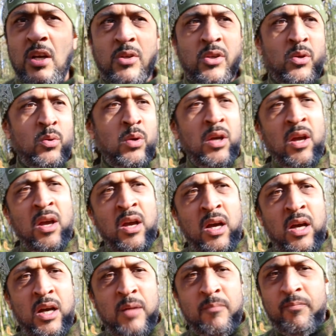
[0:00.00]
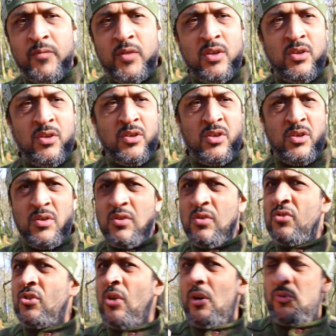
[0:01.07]
know, you, um, you
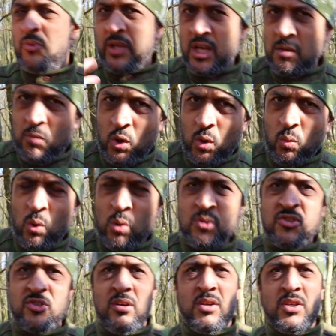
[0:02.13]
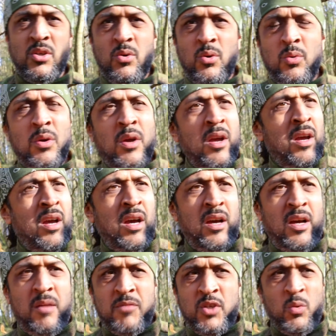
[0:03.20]
start drinking more water. You,
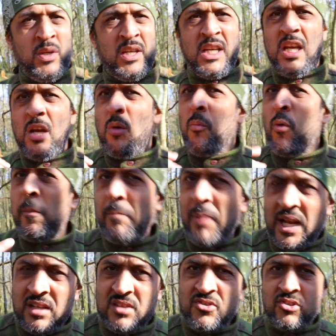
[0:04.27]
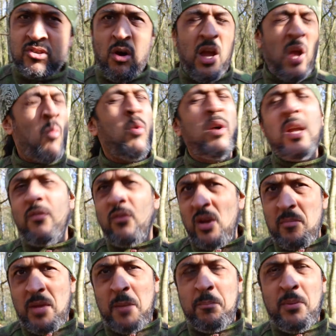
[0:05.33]
um, you want to eat a more balanced diet, whatever
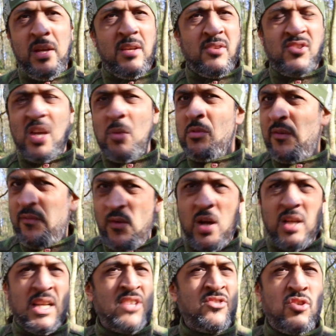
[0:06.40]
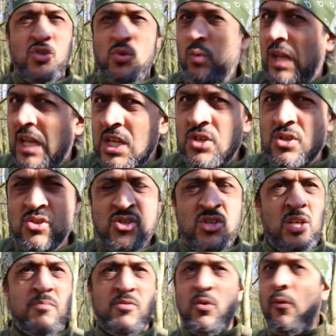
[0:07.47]
it may be. Same with your finances, your
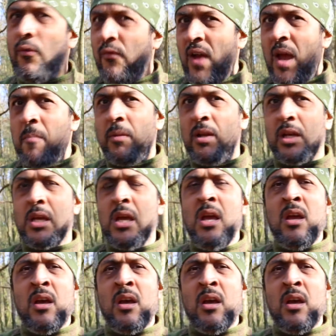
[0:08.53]
relationships, your family,